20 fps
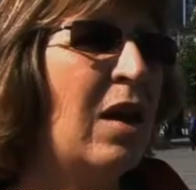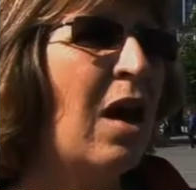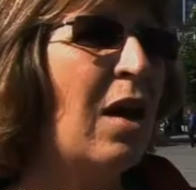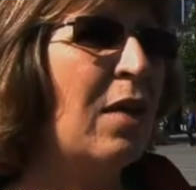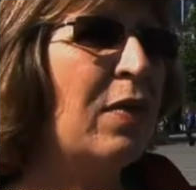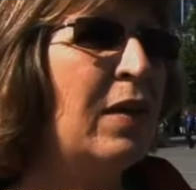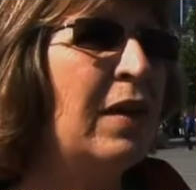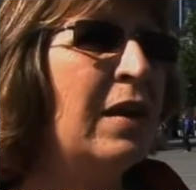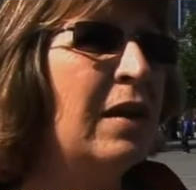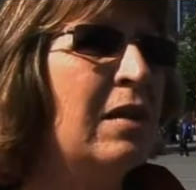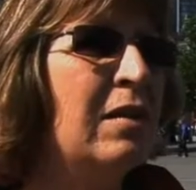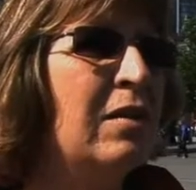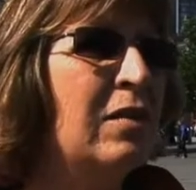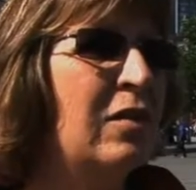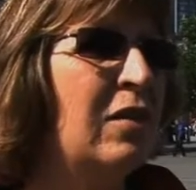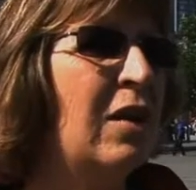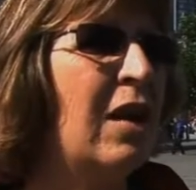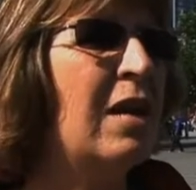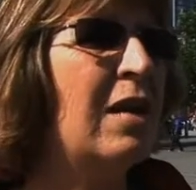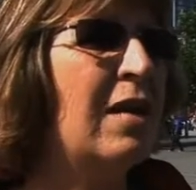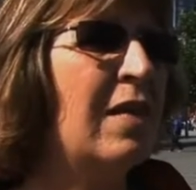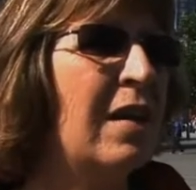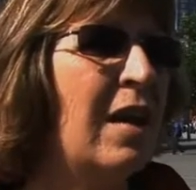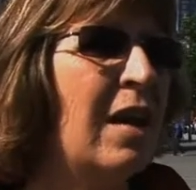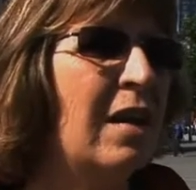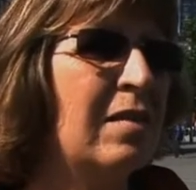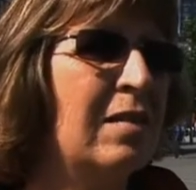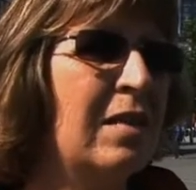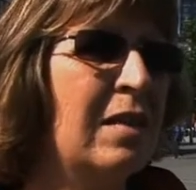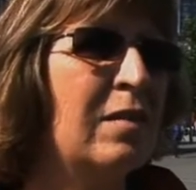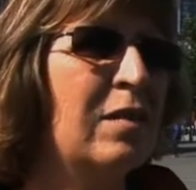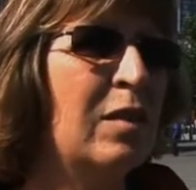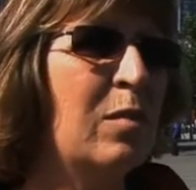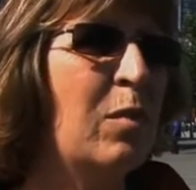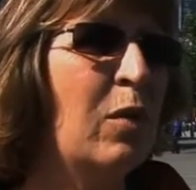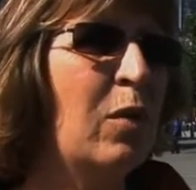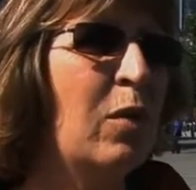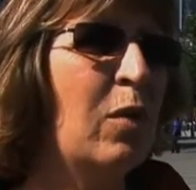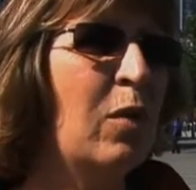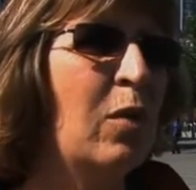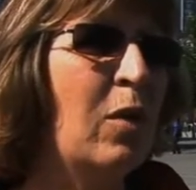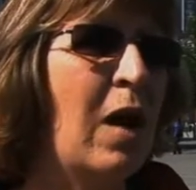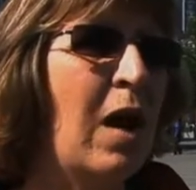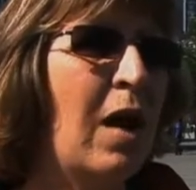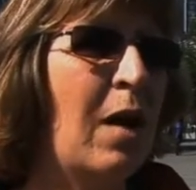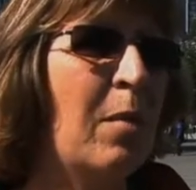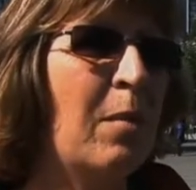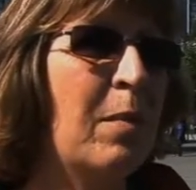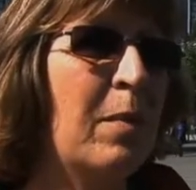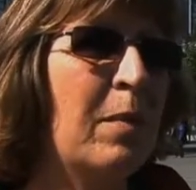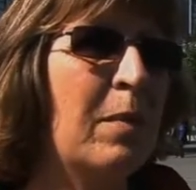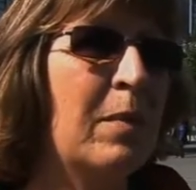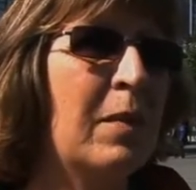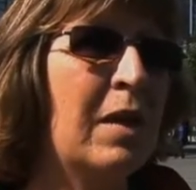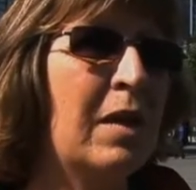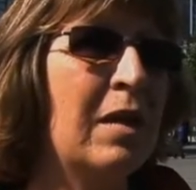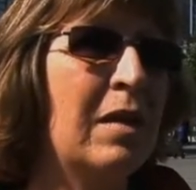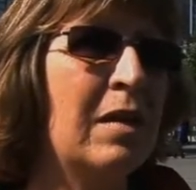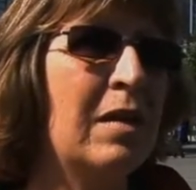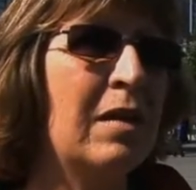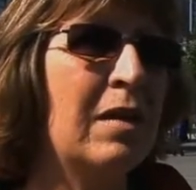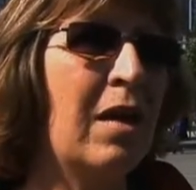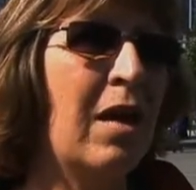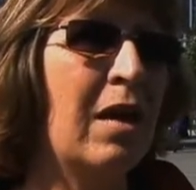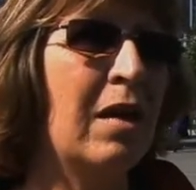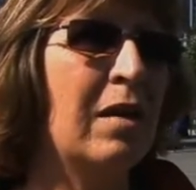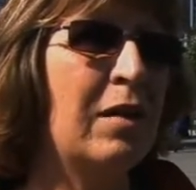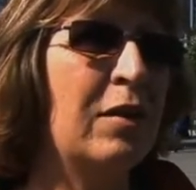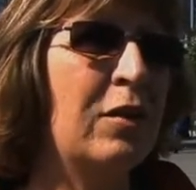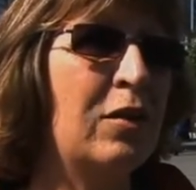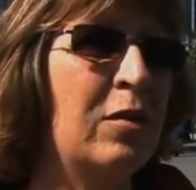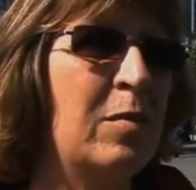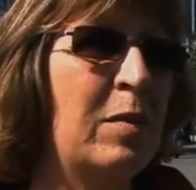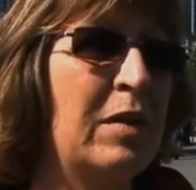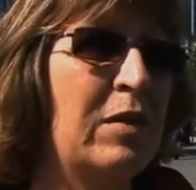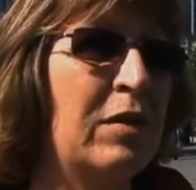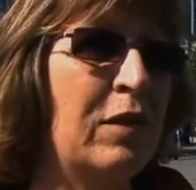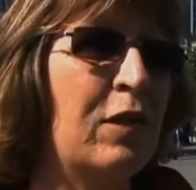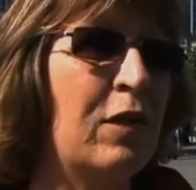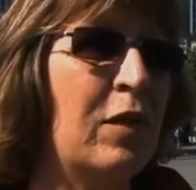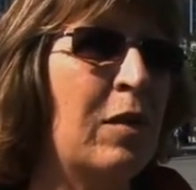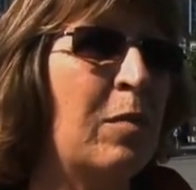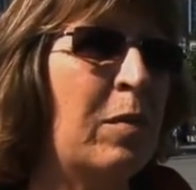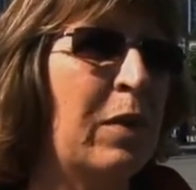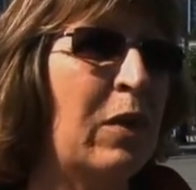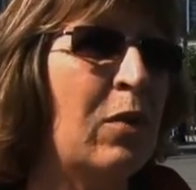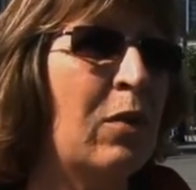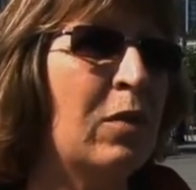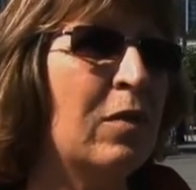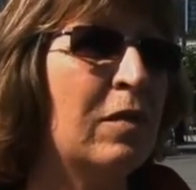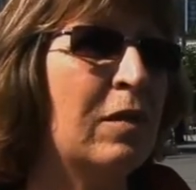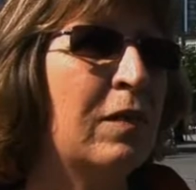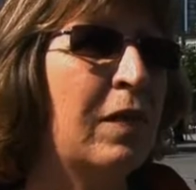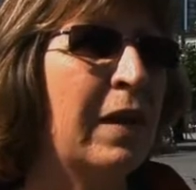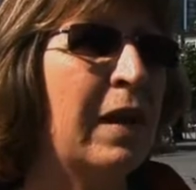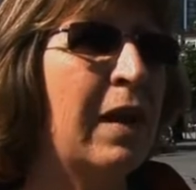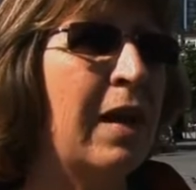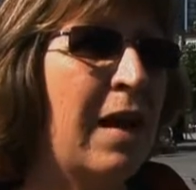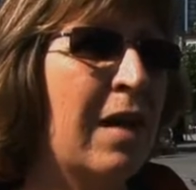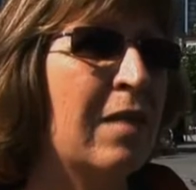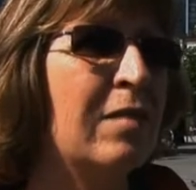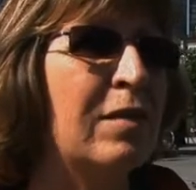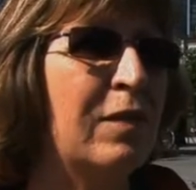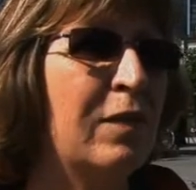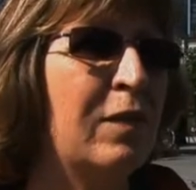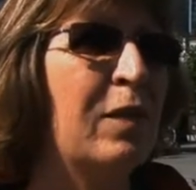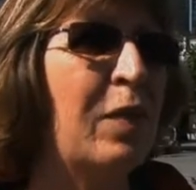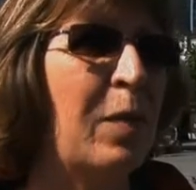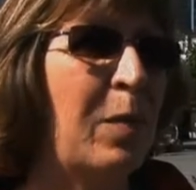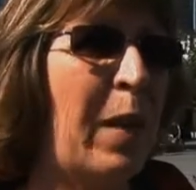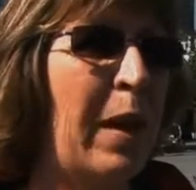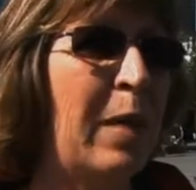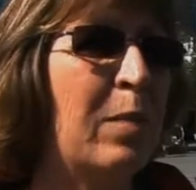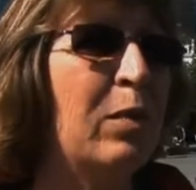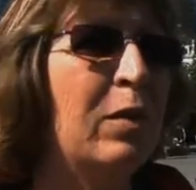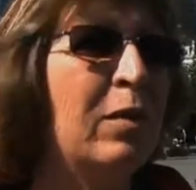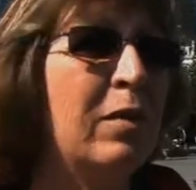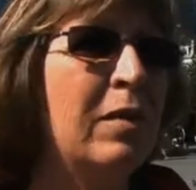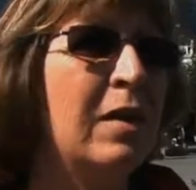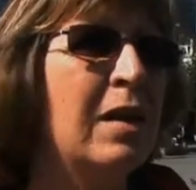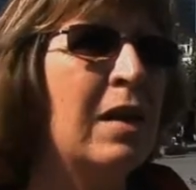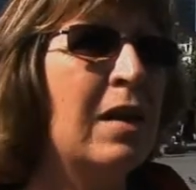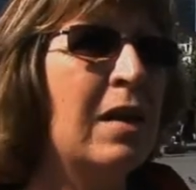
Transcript: I think in Australia the accents are more um, likely to be different because of the class of the people.